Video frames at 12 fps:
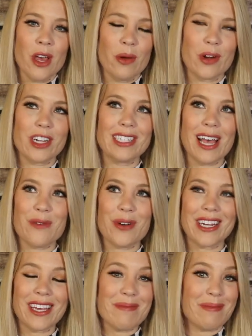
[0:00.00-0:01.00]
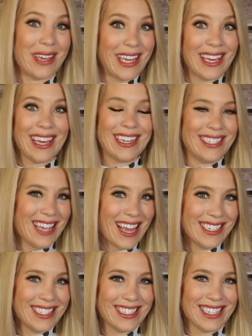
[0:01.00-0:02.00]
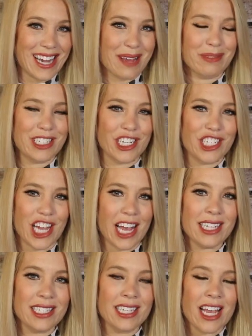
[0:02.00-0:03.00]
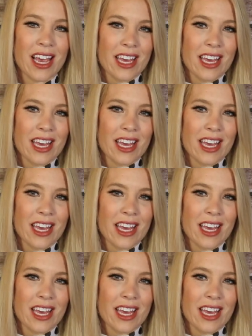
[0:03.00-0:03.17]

Whereas that one can be intense, as the name suggests,